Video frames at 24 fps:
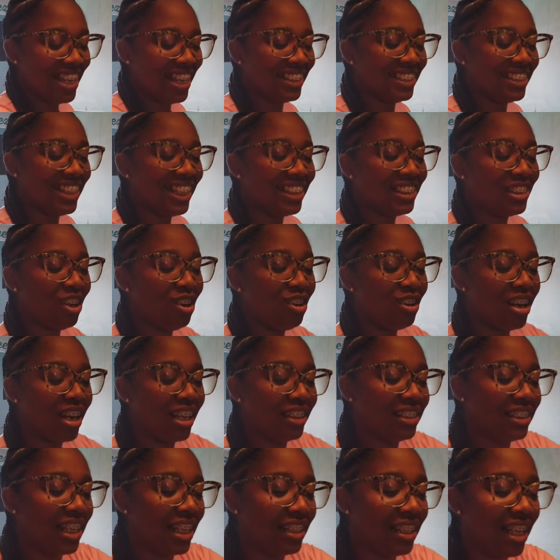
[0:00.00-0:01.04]
Because they told
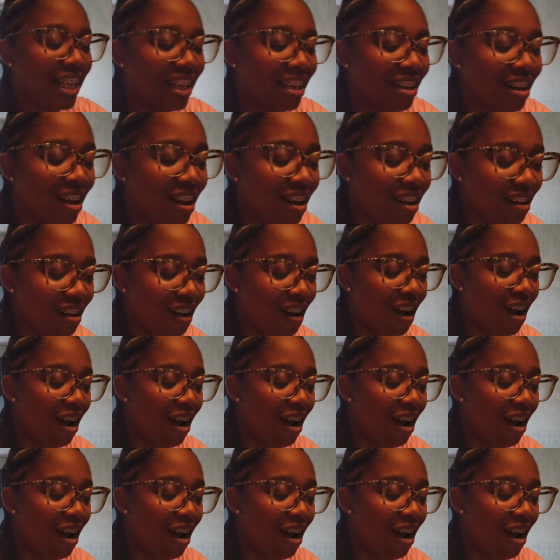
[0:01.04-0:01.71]
us that they cut